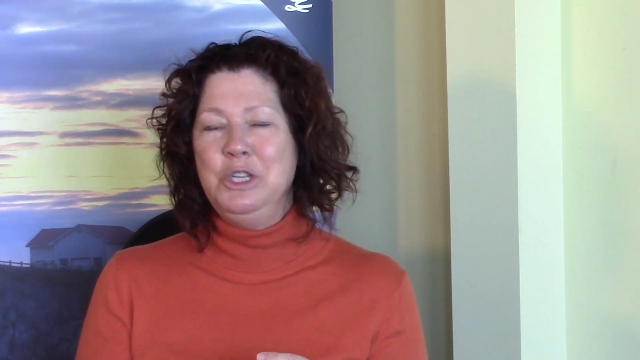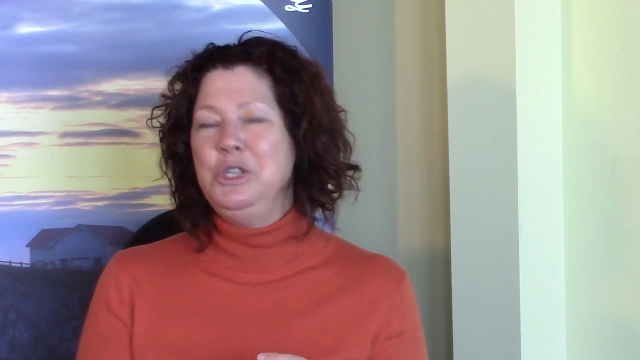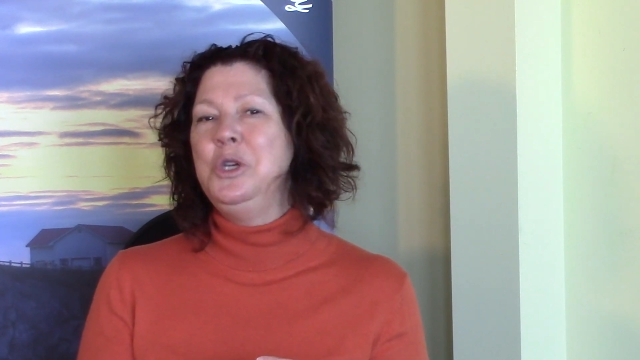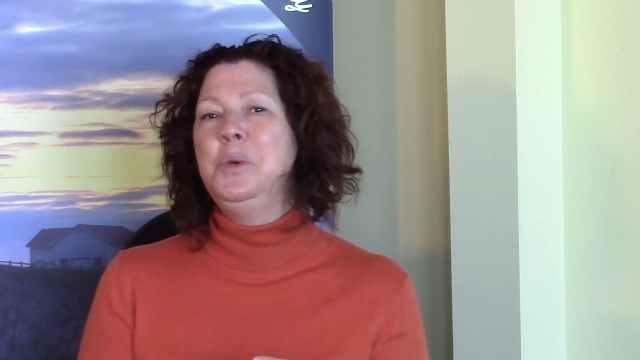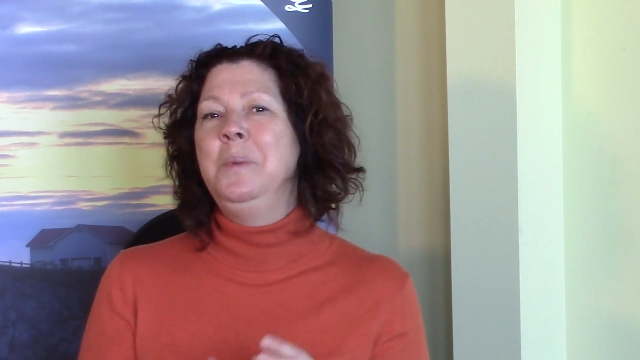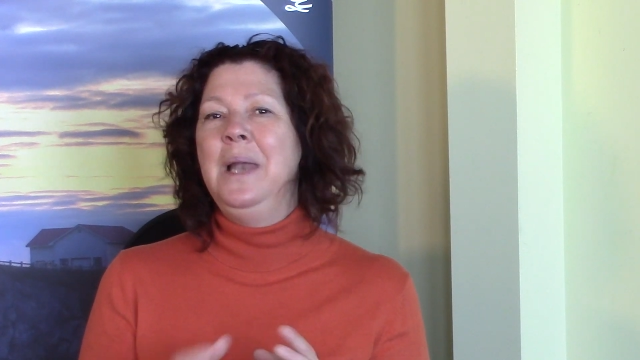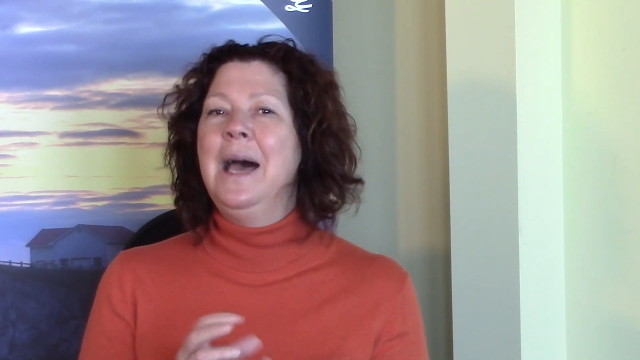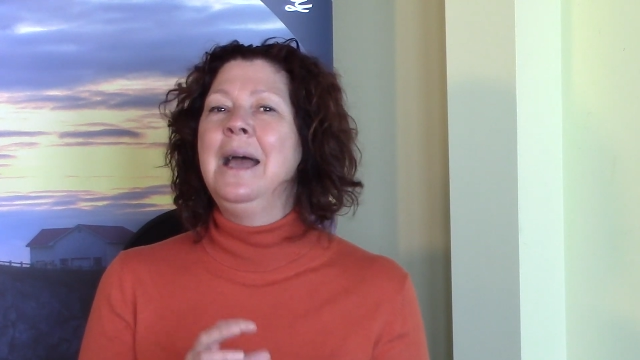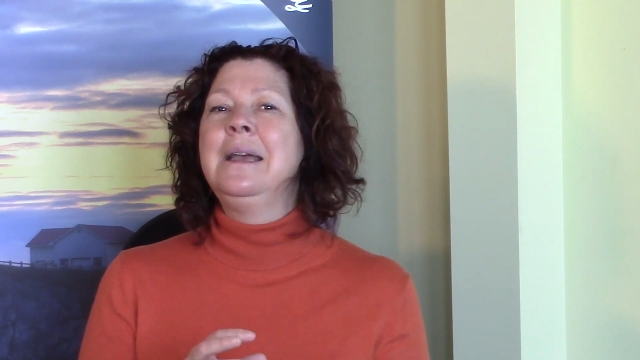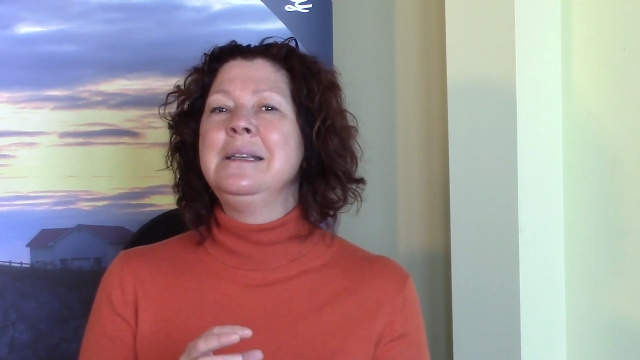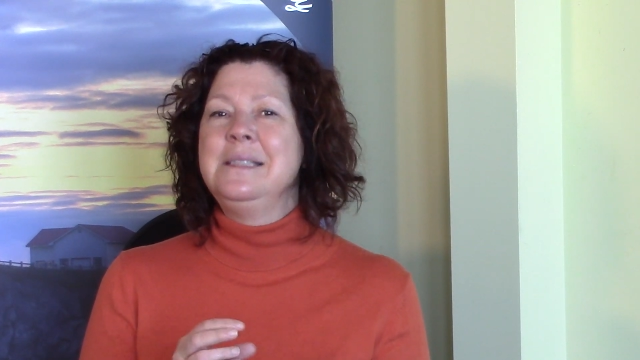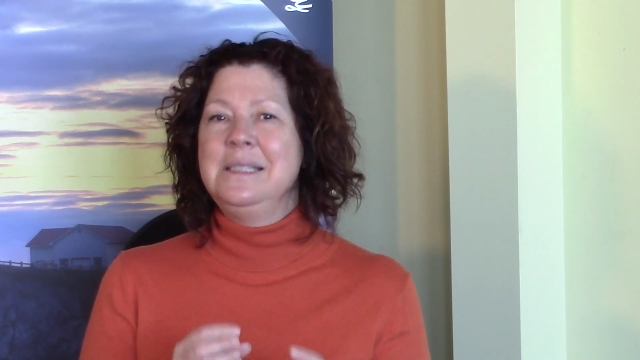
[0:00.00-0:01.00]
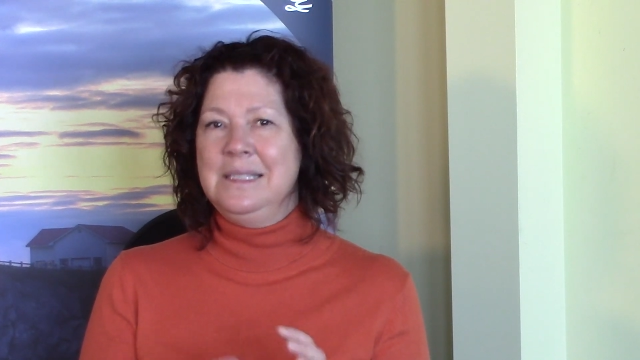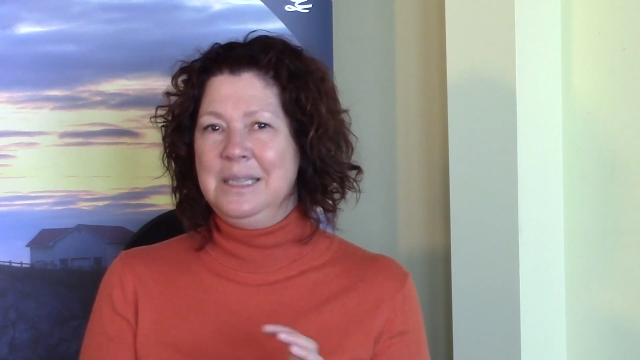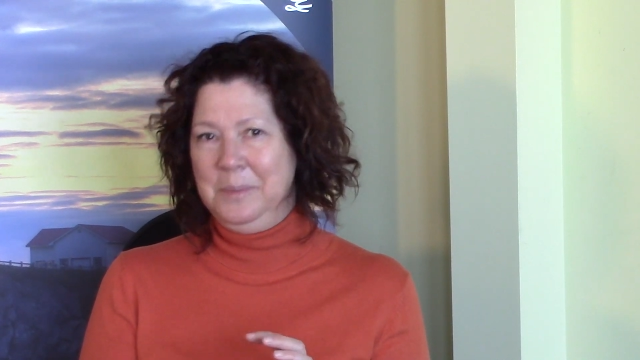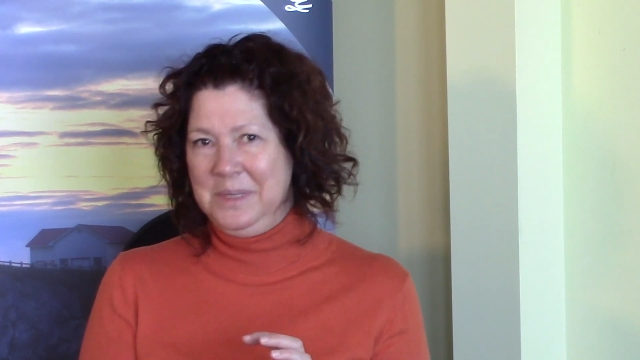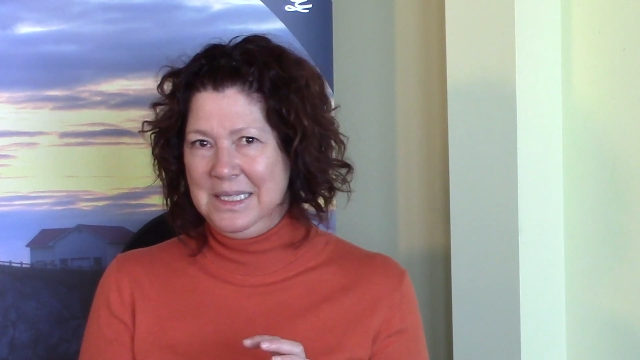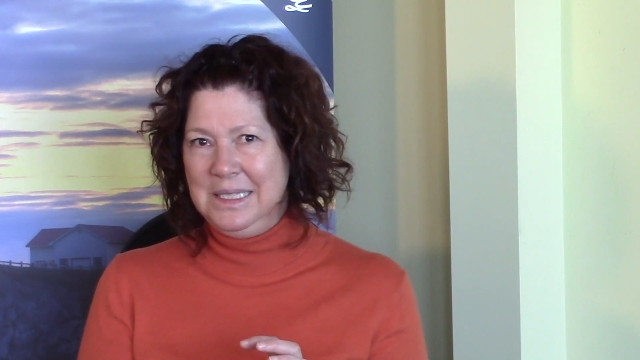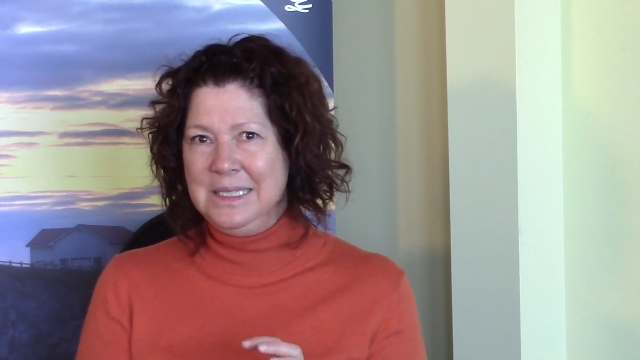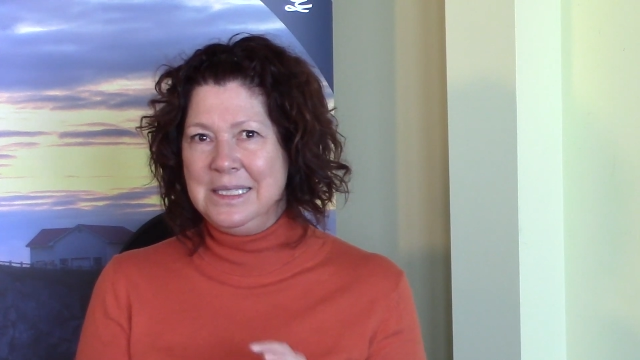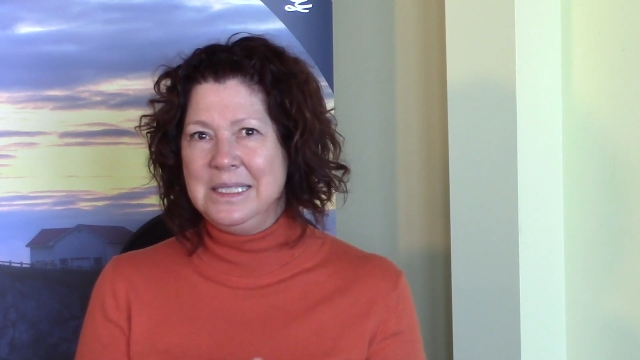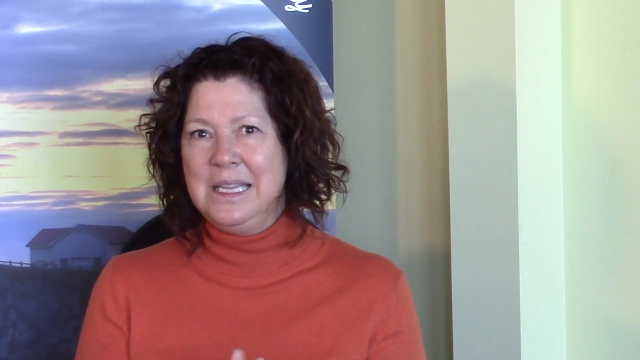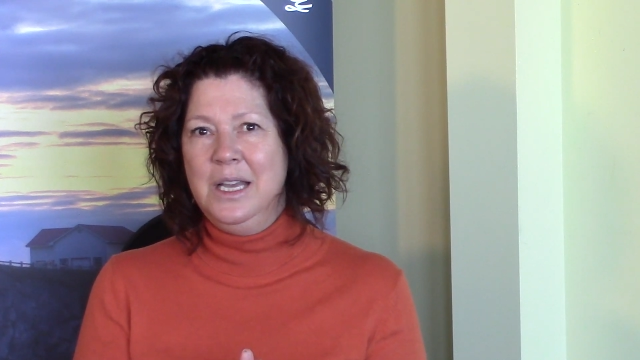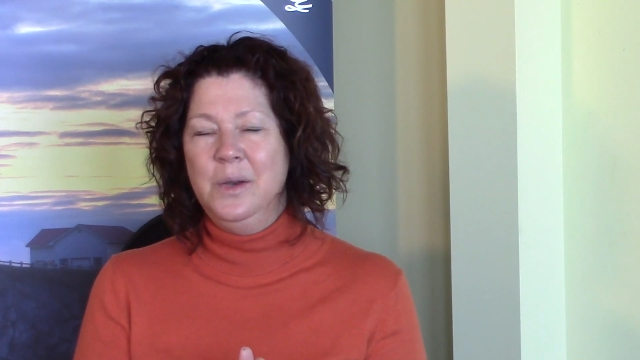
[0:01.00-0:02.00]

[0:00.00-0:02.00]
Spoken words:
to black substance,